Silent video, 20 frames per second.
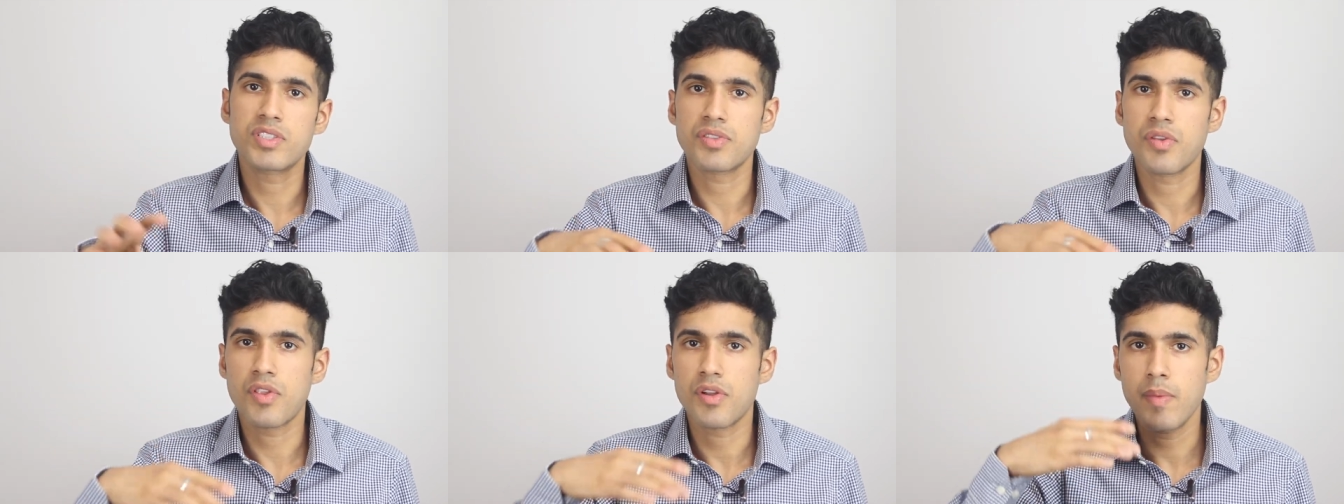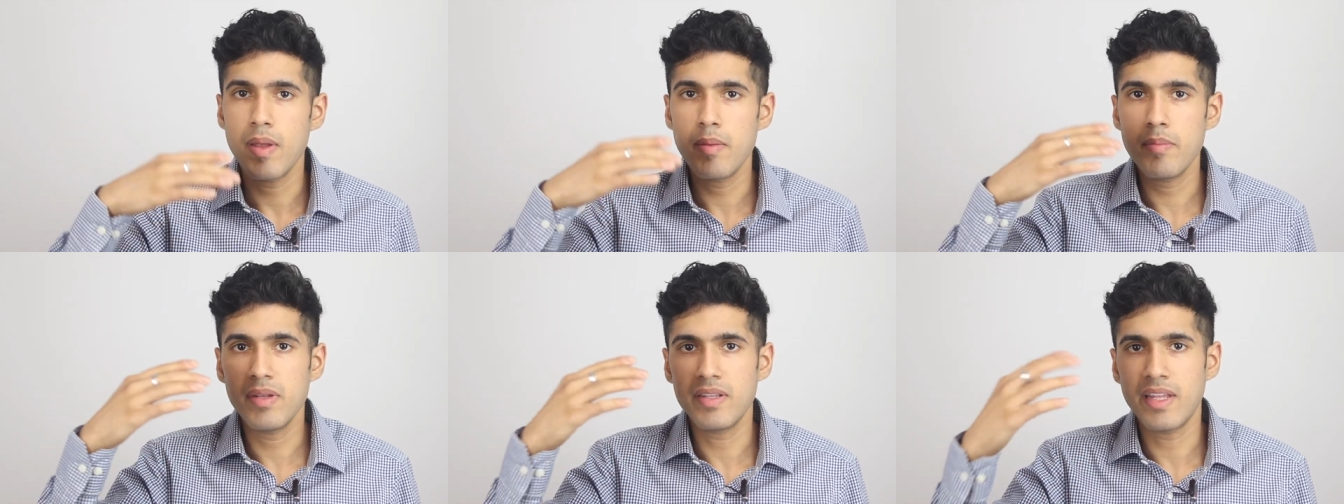So there
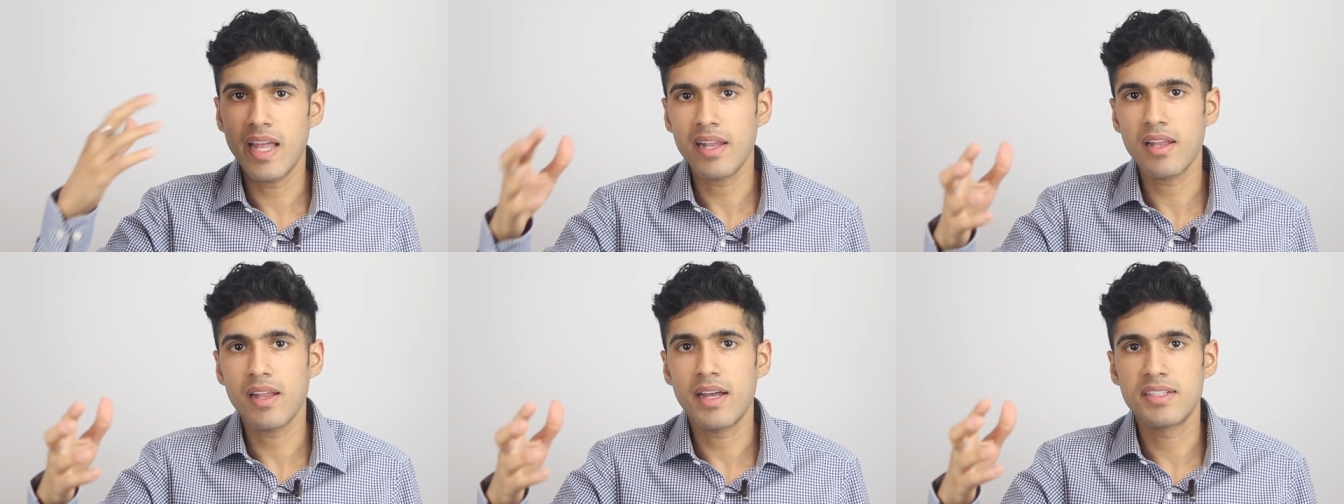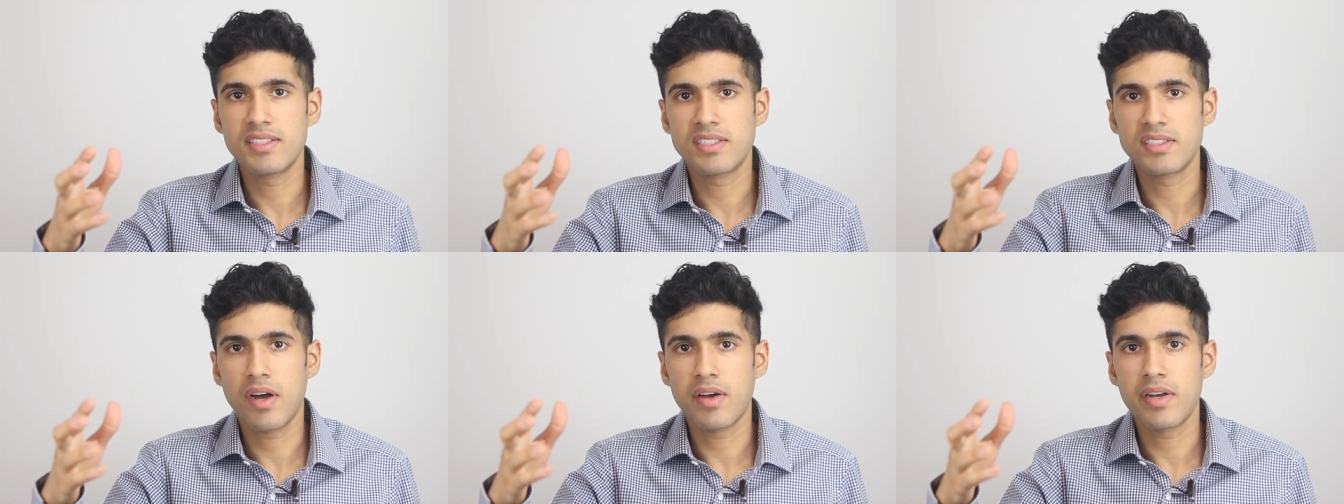may be
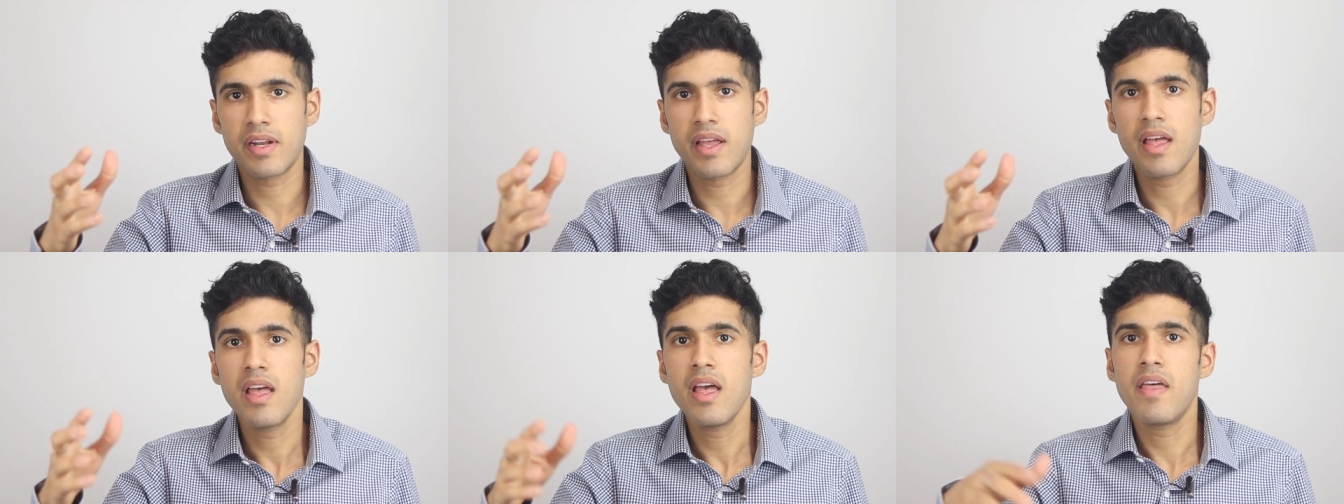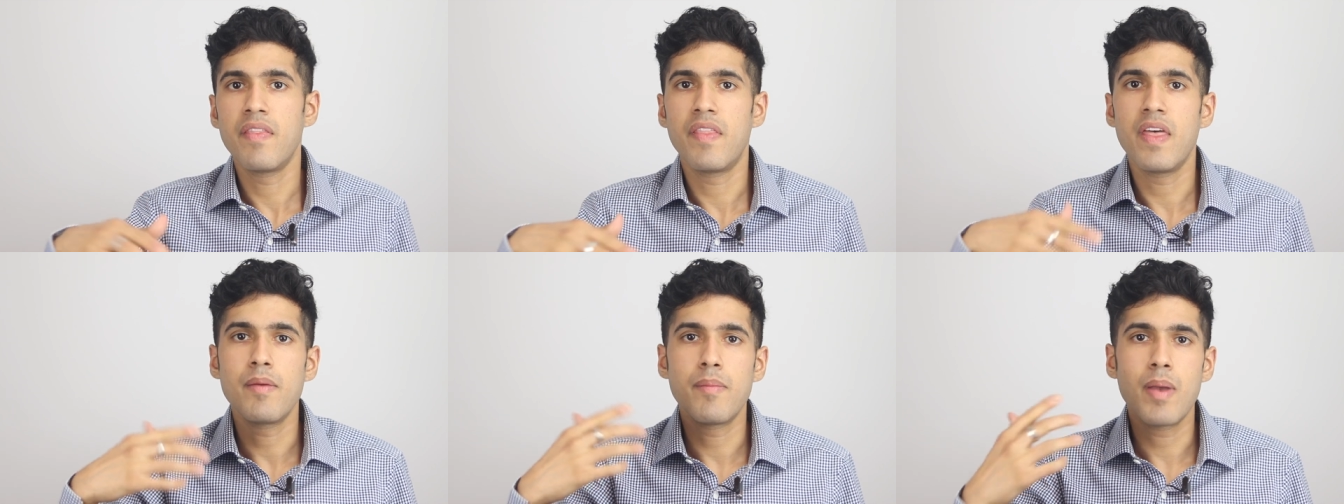deadlines on it.
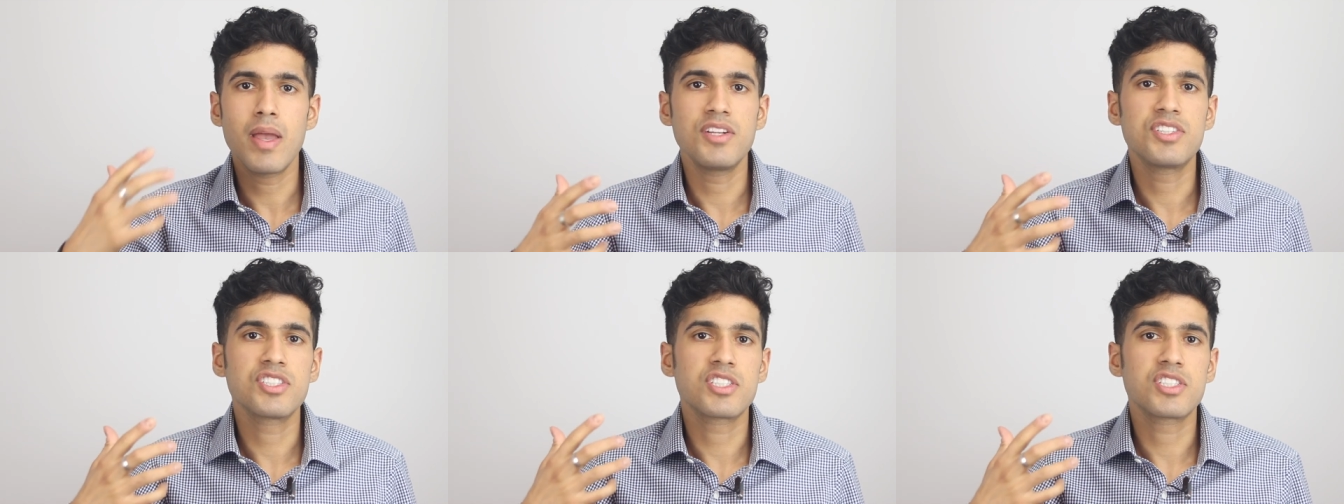They may